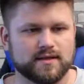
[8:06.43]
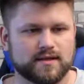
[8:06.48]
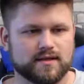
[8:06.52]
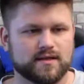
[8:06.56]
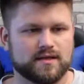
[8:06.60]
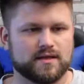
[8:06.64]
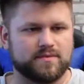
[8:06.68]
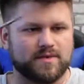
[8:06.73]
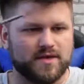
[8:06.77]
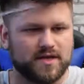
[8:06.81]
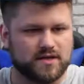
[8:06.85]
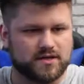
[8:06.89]

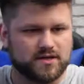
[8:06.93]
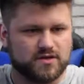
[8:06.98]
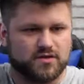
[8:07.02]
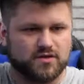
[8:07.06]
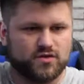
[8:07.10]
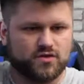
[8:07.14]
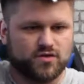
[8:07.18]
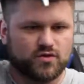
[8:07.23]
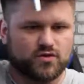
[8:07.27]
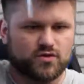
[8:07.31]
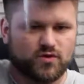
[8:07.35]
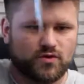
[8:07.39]
The big
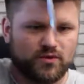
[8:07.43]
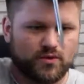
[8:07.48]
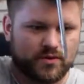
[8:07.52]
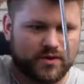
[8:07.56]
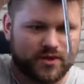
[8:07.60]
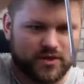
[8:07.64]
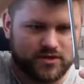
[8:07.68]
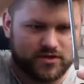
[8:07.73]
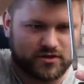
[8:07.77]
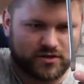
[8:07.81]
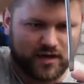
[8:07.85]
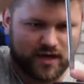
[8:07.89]

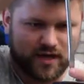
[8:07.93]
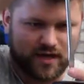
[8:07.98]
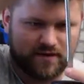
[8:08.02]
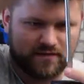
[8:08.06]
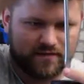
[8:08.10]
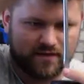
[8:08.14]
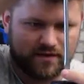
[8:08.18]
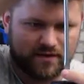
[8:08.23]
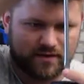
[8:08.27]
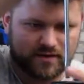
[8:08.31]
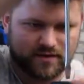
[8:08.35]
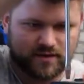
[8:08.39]

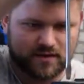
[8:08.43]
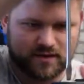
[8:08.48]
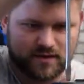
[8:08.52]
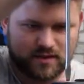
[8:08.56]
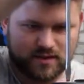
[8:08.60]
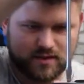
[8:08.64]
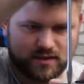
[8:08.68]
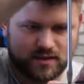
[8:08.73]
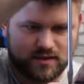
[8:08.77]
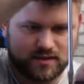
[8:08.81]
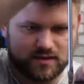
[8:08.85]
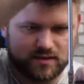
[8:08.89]
screwdriver.
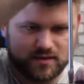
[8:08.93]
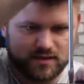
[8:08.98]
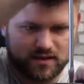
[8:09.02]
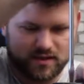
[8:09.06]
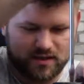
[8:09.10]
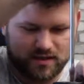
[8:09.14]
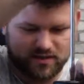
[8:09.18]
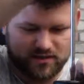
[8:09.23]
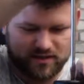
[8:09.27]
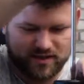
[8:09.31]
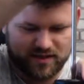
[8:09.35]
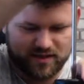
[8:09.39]
I
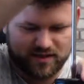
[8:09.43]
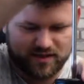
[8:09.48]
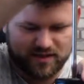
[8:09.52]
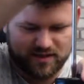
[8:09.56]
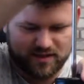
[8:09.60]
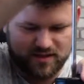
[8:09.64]
don't want to